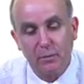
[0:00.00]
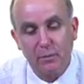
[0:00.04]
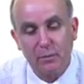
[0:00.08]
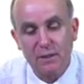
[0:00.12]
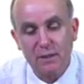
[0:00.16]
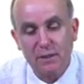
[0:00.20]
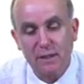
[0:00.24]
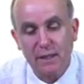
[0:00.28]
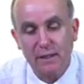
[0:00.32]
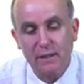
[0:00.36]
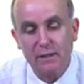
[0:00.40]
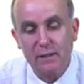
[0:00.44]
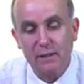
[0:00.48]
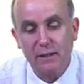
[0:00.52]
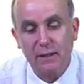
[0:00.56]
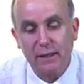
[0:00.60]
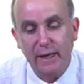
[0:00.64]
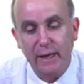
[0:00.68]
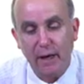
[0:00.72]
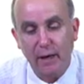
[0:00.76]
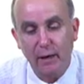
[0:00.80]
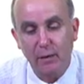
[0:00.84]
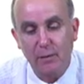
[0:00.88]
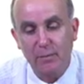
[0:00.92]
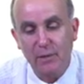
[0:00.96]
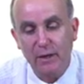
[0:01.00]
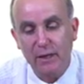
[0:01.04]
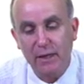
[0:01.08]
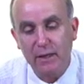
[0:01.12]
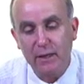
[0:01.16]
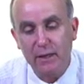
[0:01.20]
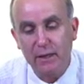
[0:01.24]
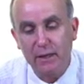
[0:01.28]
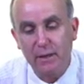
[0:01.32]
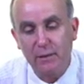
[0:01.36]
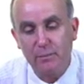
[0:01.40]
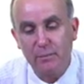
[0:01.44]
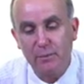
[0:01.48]
were sent to the
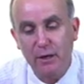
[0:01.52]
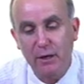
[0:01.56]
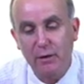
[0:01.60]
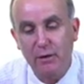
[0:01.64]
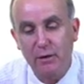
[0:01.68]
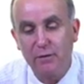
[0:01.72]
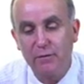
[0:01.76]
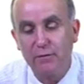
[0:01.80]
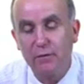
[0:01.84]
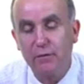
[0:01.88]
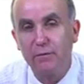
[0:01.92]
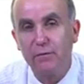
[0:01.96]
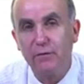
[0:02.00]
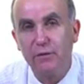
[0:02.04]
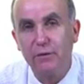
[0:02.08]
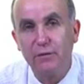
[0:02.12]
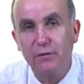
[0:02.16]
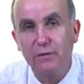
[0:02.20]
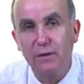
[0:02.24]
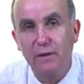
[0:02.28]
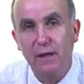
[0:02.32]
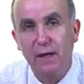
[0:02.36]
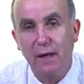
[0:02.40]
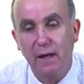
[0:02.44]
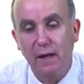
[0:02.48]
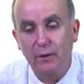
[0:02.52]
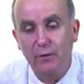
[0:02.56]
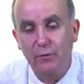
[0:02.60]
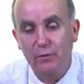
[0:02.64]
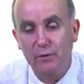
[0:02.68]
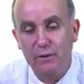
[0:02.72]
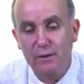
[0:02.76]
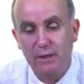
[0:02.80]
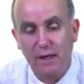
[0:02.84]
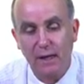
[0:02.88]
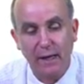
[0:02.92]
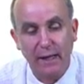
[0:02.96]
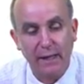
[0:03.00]
Caribbean in the period from
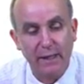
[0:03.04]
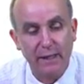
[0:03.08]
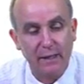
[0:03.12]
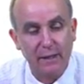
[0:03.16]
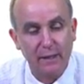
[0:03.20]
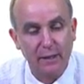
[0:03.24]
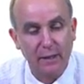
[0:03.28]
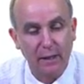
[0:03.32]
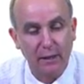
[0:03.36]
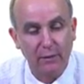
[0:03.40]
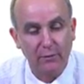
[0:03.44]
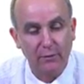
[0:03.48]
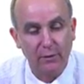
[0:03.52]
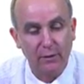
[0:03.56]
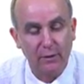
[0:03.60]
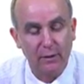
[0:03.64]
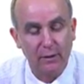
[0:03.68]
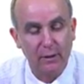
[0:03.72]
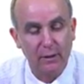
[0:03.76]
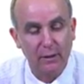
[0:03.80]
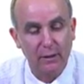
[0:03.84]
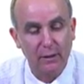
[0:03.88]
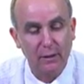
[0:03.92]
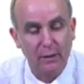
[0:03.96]
1500 to 1800.